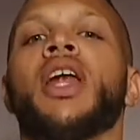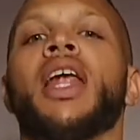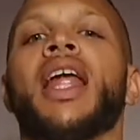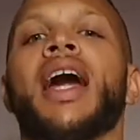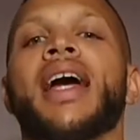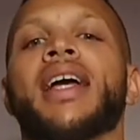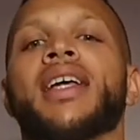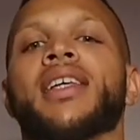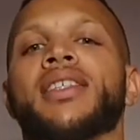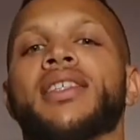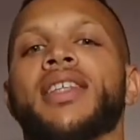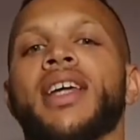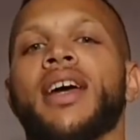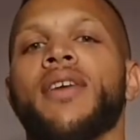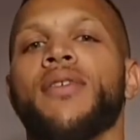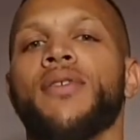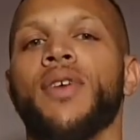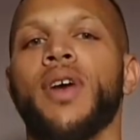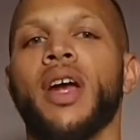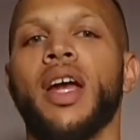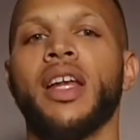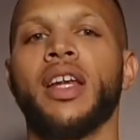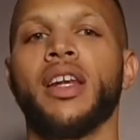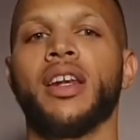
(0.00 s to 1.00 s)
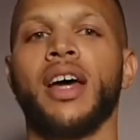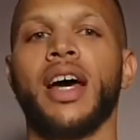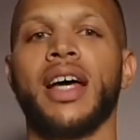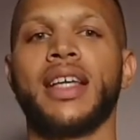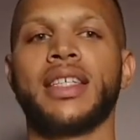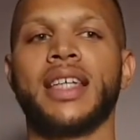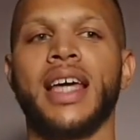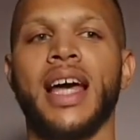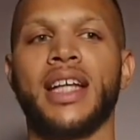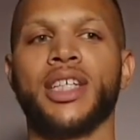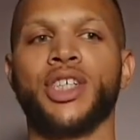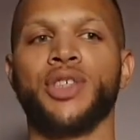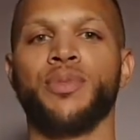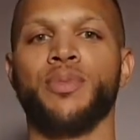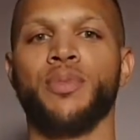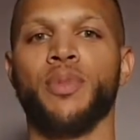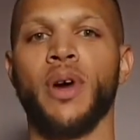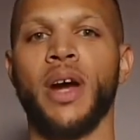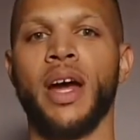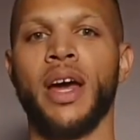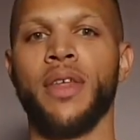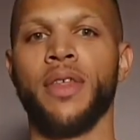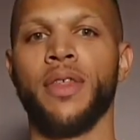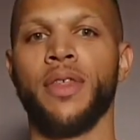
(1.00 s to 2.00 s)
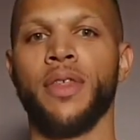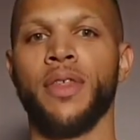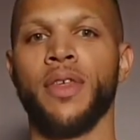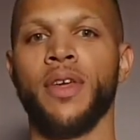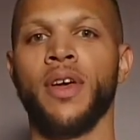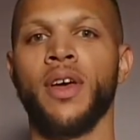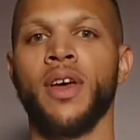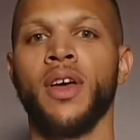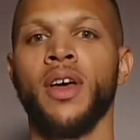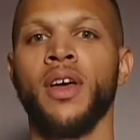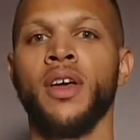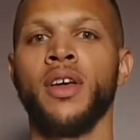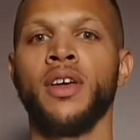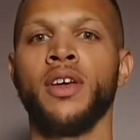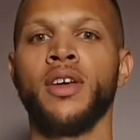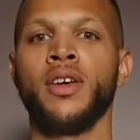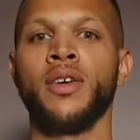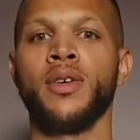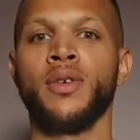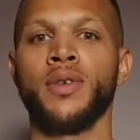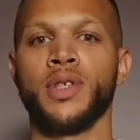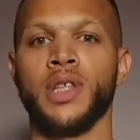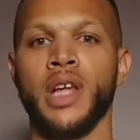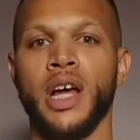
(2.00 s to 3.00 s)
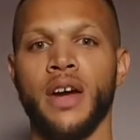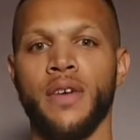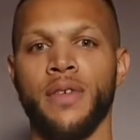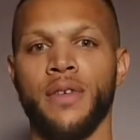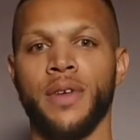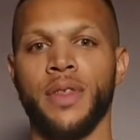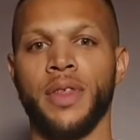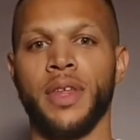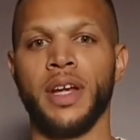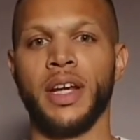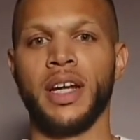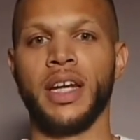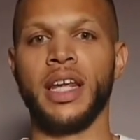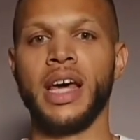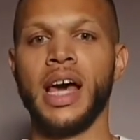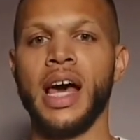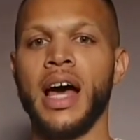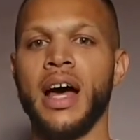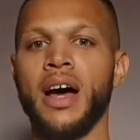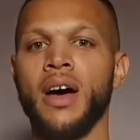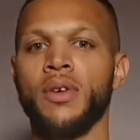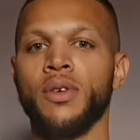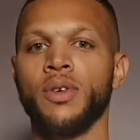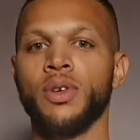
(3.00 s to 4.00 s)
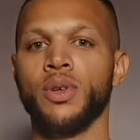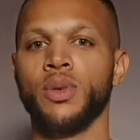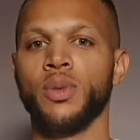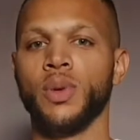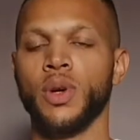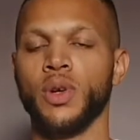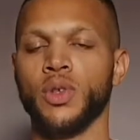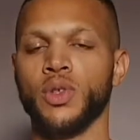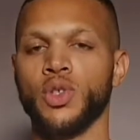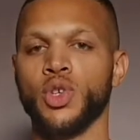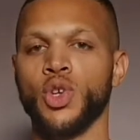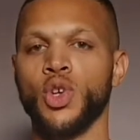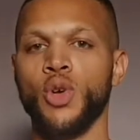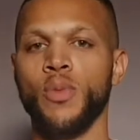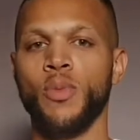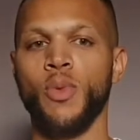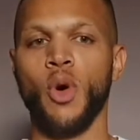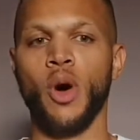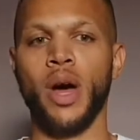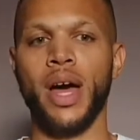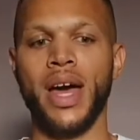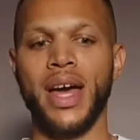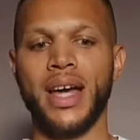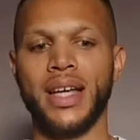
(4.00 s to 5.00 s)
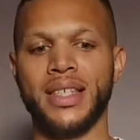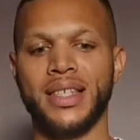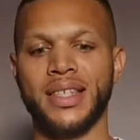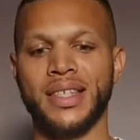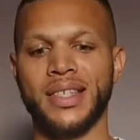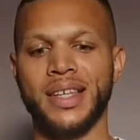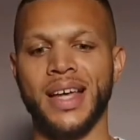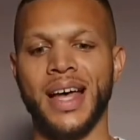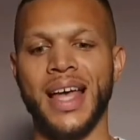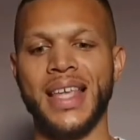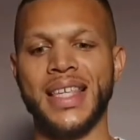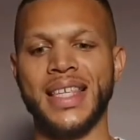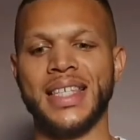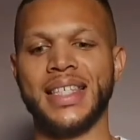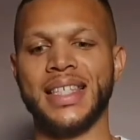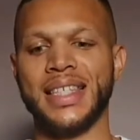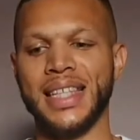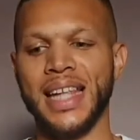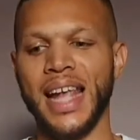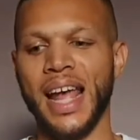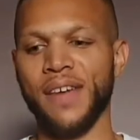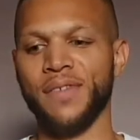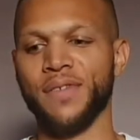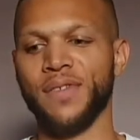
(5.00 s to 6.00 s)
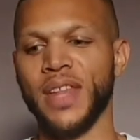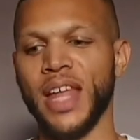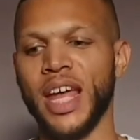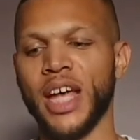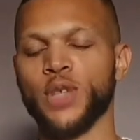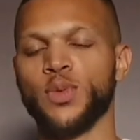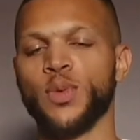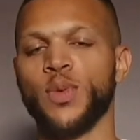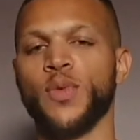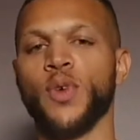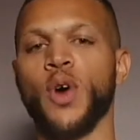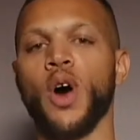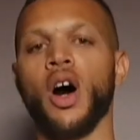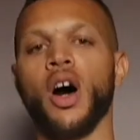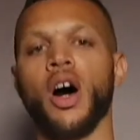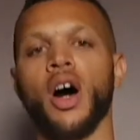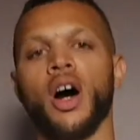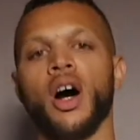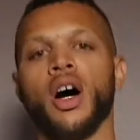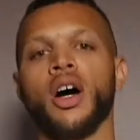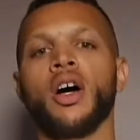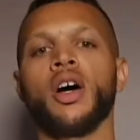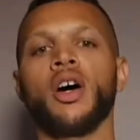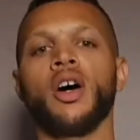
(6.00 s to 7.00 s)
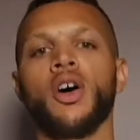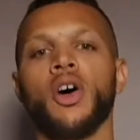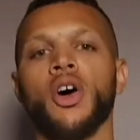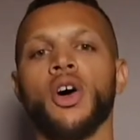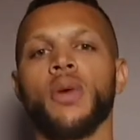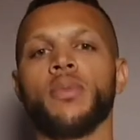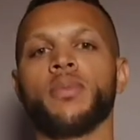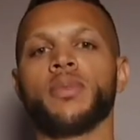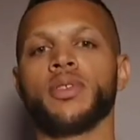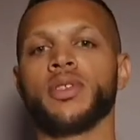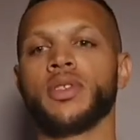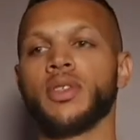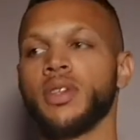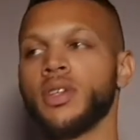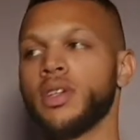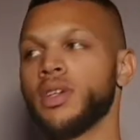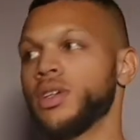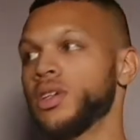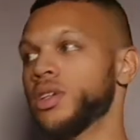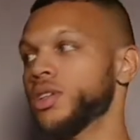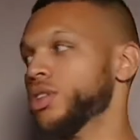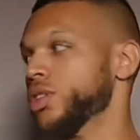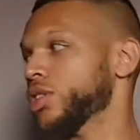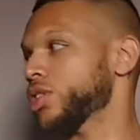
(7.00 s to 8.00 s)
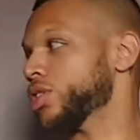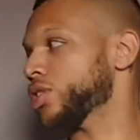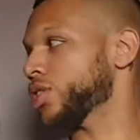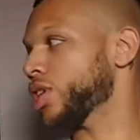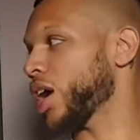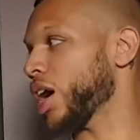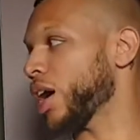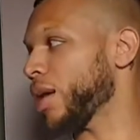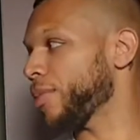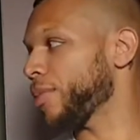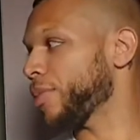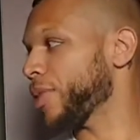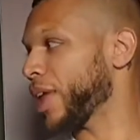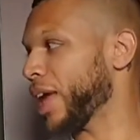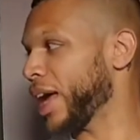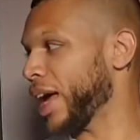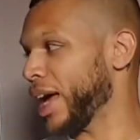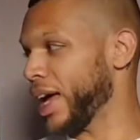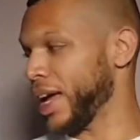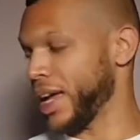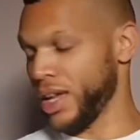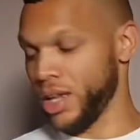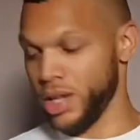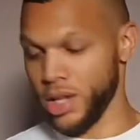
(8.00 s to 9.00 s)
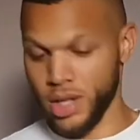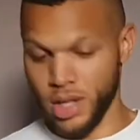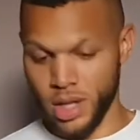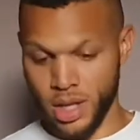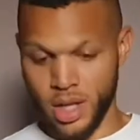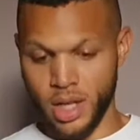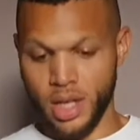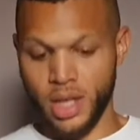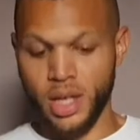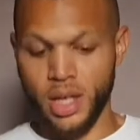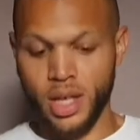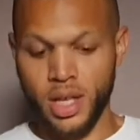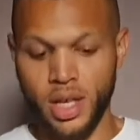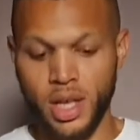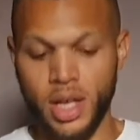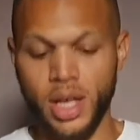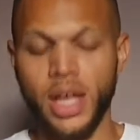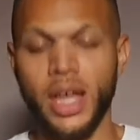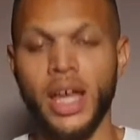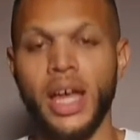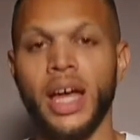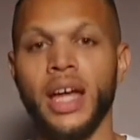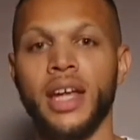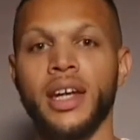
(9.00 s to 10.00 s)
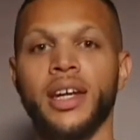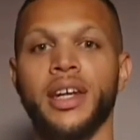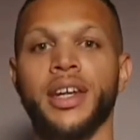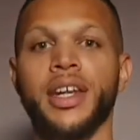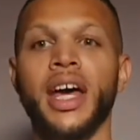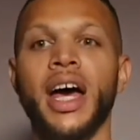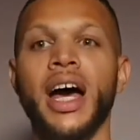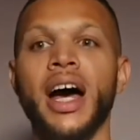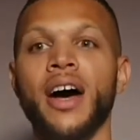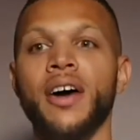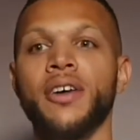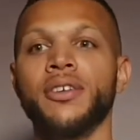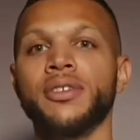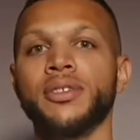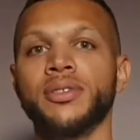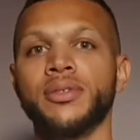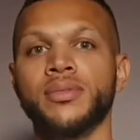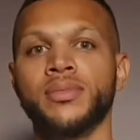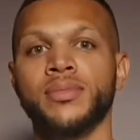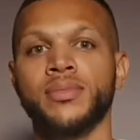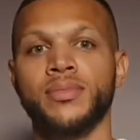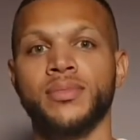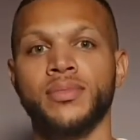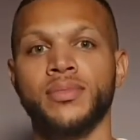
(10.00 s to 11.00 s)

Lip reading: Relax there. Really nice. Catch your breath. Slow everything down. We've got 2 more exercises left. Next, we've got our hops. Just up there and down.